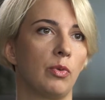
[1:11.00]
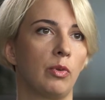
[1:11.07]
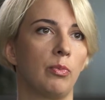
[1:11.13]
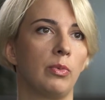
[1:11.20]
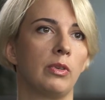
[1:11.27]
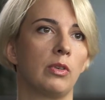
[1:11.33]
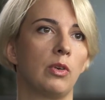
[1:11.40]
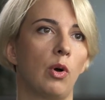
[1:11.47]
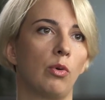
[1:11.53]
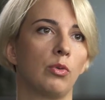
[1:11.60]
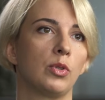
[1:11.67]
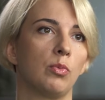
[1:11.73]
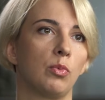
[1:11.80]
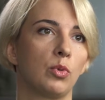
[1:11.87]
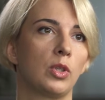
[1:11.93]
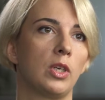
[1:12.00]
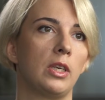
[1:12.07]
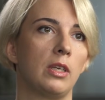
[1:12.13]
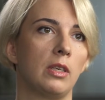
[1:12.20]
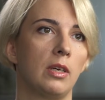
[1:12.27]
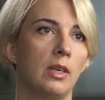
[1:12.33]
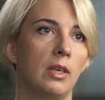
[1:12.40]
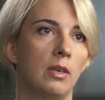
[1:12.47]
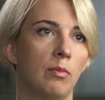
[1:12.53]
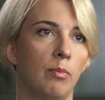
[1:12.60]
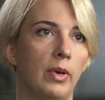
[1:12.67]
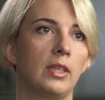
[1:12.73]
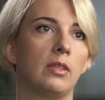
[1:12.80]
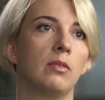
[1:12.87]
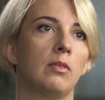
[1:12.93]
will be go smoothly,
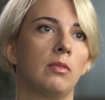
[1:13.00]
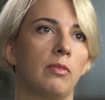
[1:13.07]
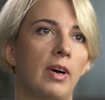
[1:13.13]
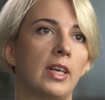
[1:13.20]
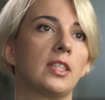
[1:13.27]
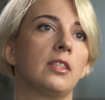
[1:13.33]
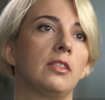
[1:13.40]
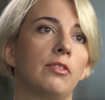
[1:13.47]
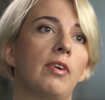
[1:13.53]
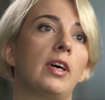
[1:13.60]
but faster and